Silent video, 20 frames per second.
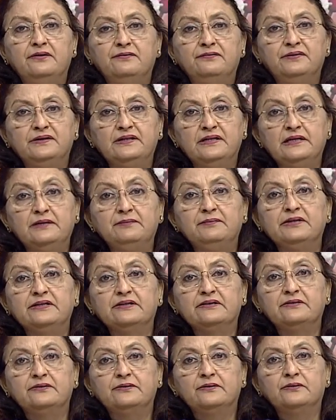with
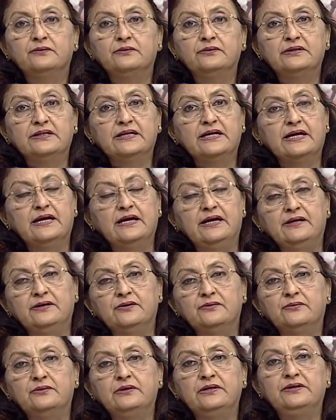limited growth
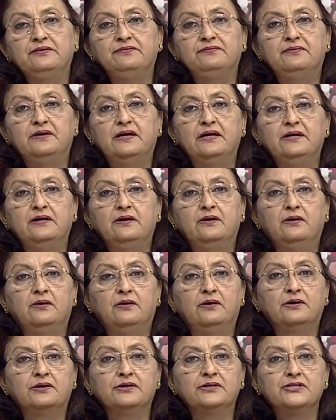and only one
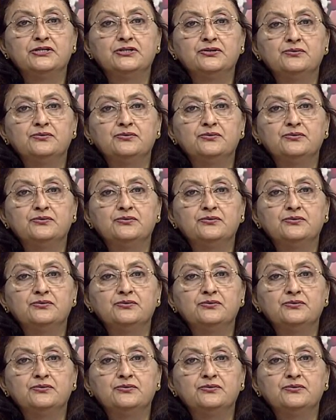or